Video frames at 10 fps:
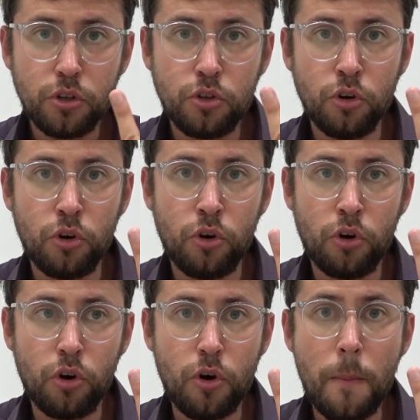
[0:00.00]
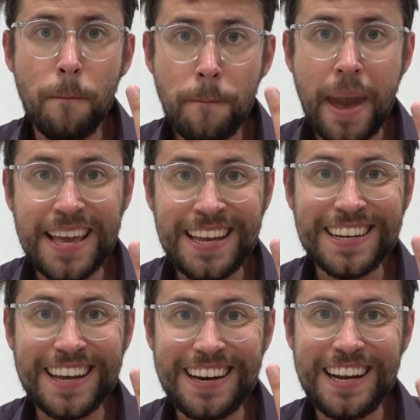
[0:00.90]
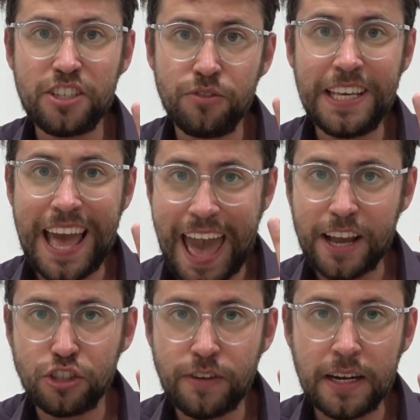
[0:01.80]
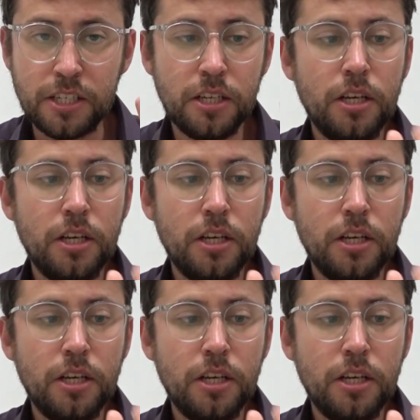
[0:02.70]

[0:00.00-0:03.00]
your main literary extract,